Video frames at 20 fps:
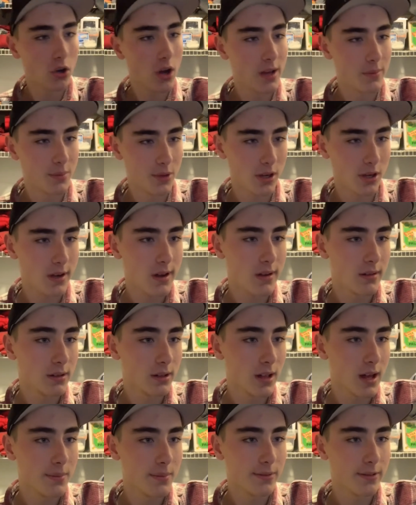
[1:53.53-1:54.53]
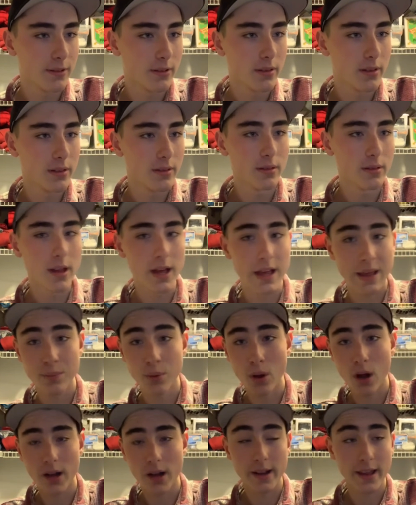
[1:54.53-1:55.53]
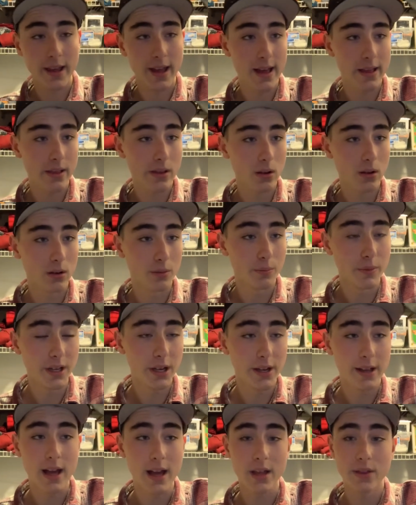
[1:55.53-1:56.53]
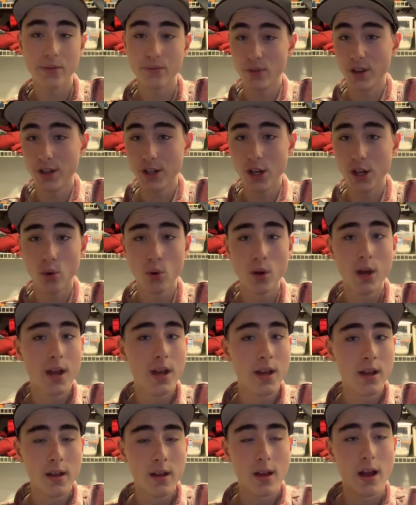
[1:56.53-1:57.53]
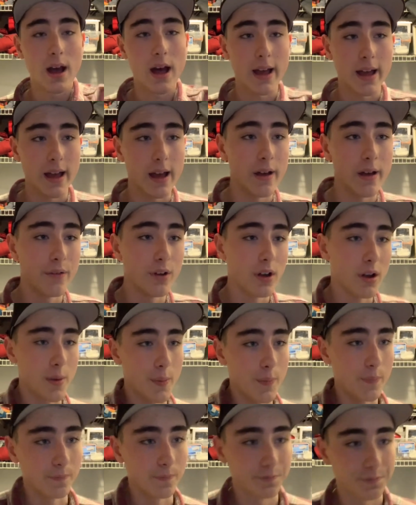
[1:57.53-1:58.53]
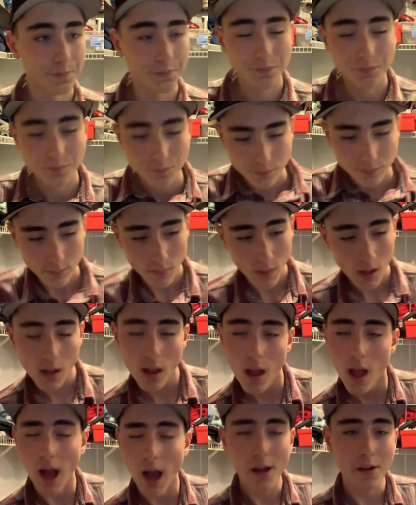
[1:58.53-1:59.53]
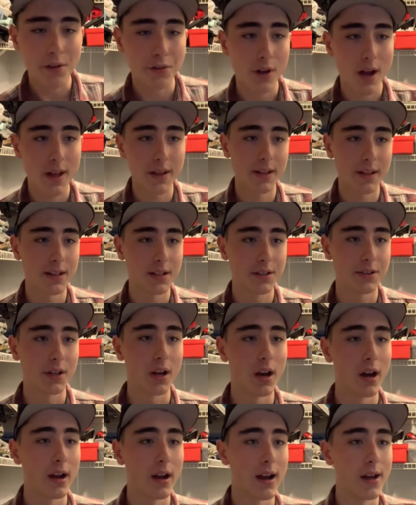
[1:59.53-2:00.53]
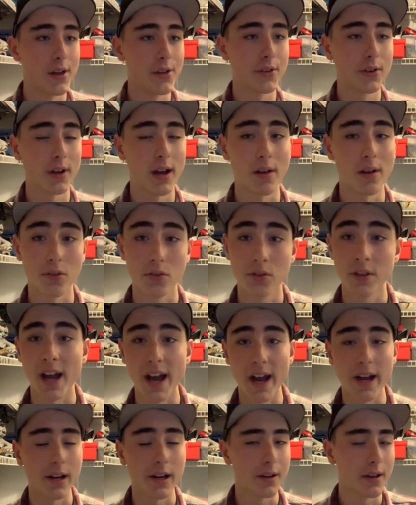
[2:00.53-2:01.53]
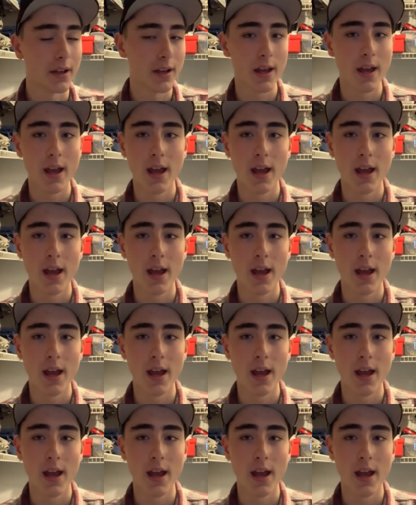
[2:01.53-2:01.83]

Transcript: I'm sorry I clapped for last podcast or mini cast video. I have, um, I was trying to get it done. I was I was tired.